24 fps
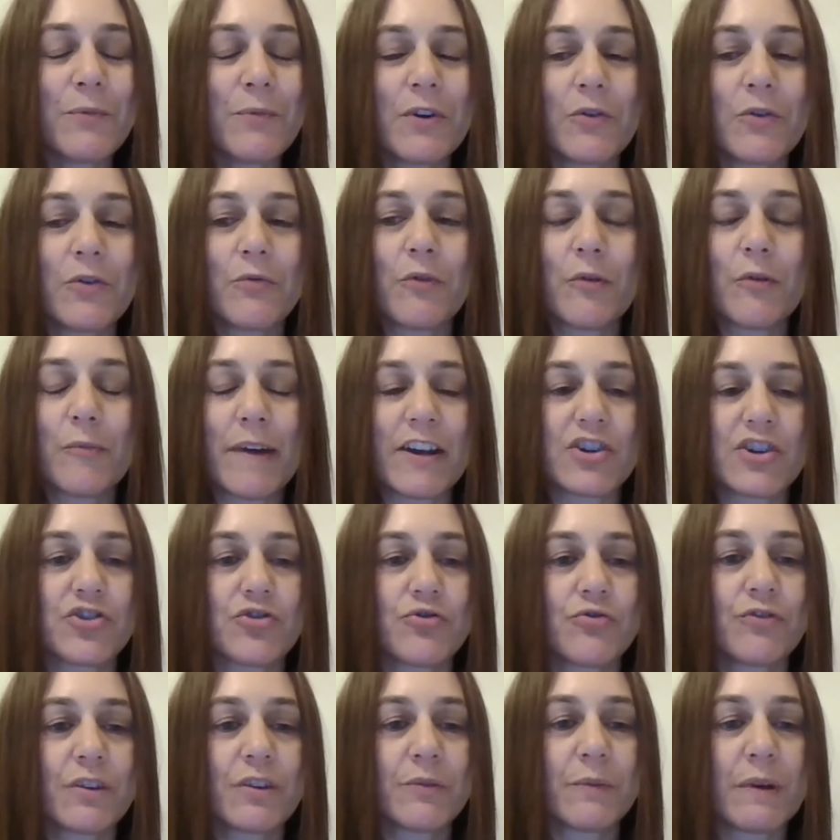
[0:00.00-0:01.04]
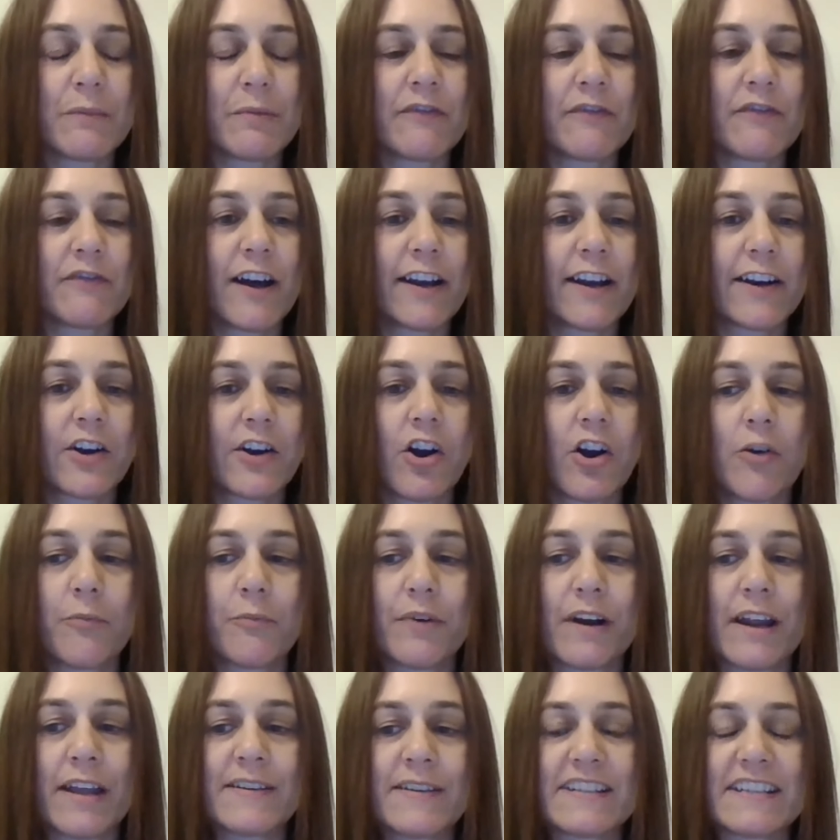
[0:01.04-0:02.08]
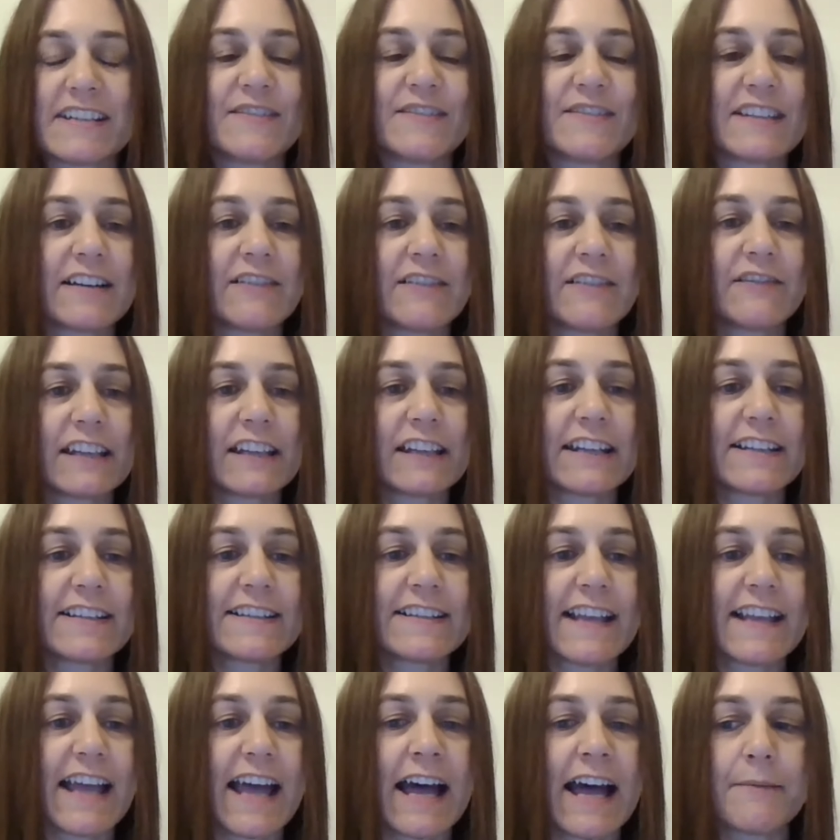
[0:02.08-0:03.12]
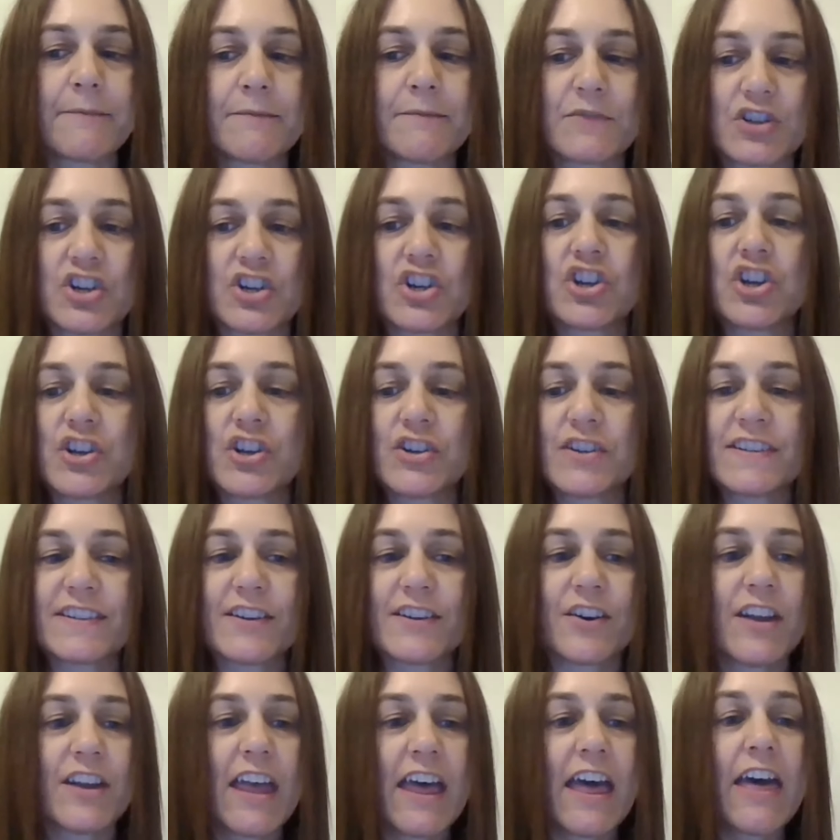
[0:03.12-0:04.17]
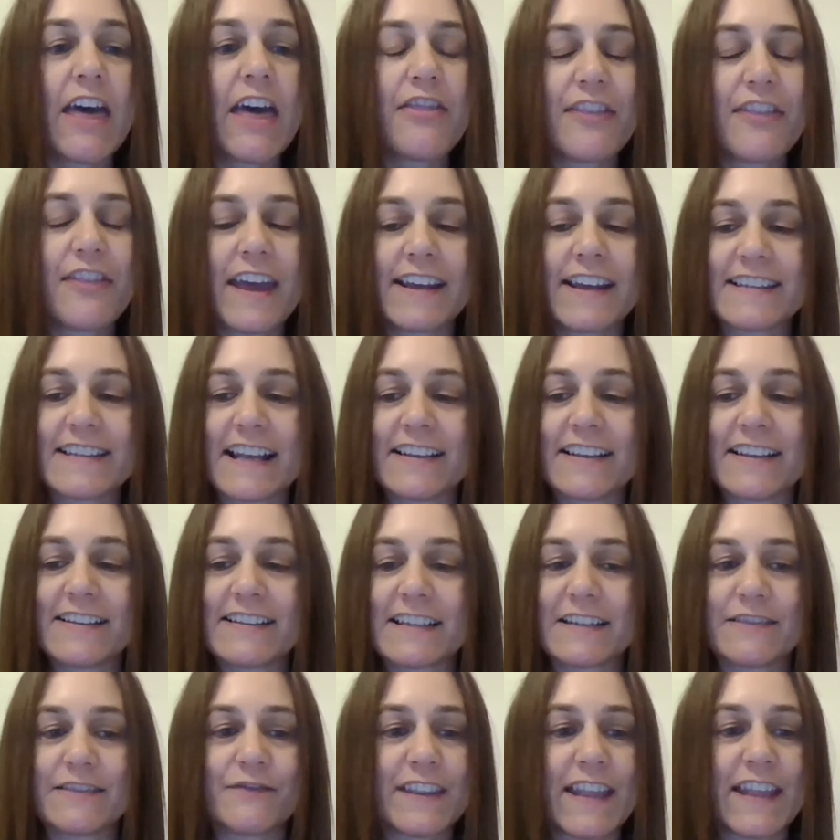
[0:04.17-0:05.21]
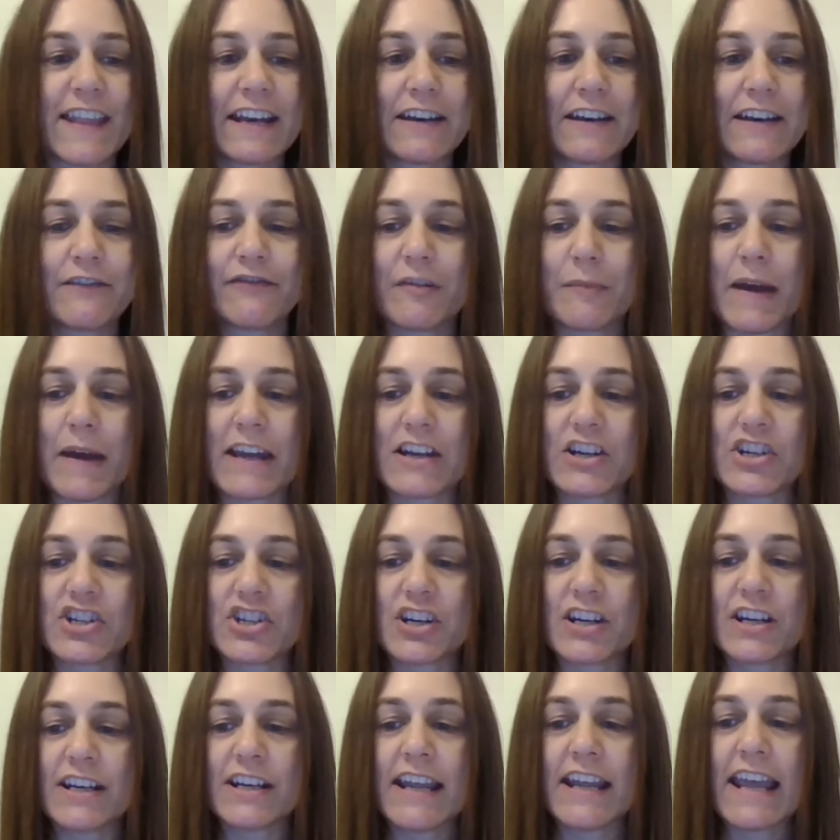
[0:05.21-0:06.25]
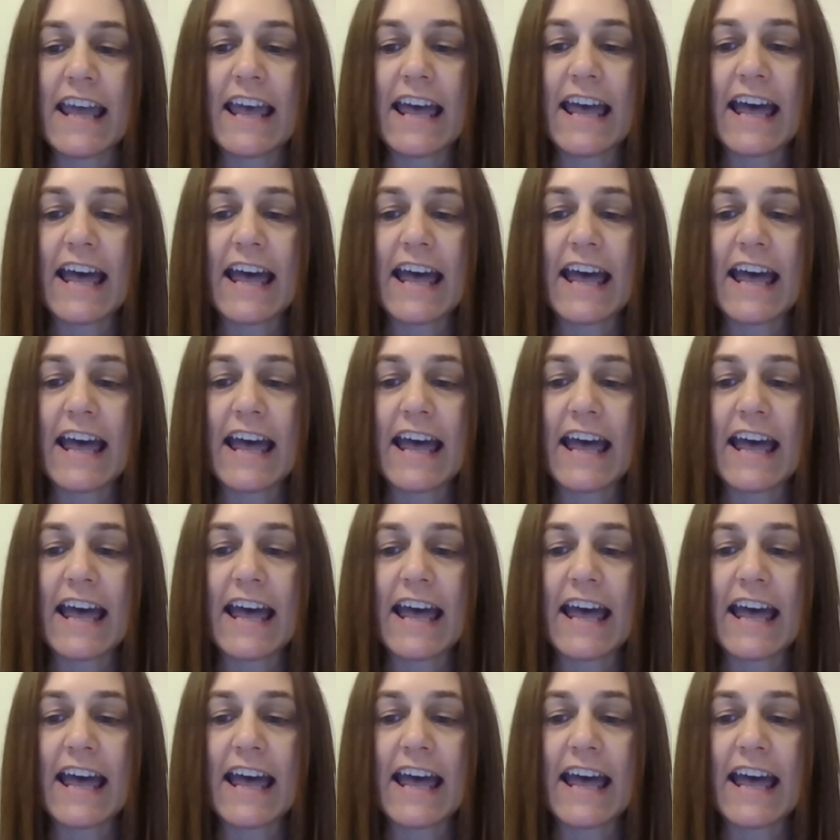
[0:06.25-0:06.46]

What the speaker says: We'll make sure that we provide a comprehensive set of links to you. So thanks, Alison, for that information.